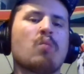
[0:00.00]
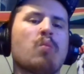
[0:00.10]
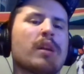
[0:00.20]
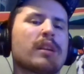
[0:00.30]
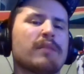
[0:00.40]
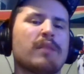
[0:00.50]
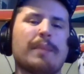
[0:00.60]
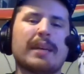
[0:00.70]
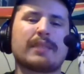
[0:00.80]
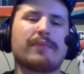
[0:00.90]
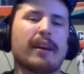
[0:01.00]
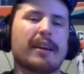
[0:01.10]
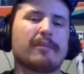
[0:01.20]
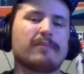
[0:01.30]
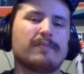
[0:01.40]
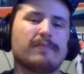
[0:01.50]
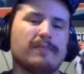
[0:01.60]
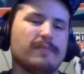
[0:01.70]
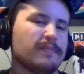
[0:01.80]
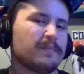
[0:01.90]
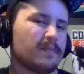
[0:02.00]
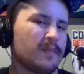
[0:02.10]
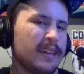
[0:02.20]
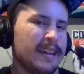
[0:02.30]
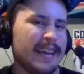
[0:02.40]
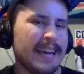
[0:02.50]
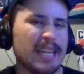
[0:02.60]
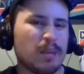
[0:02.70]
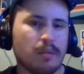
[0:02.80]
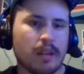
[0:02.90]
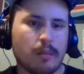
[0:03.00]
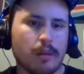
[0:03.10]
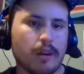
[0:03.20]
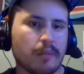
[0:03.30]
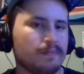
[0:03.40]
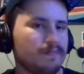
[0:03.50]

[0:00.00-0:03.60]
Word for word: One of the best fight in the Millennium Era.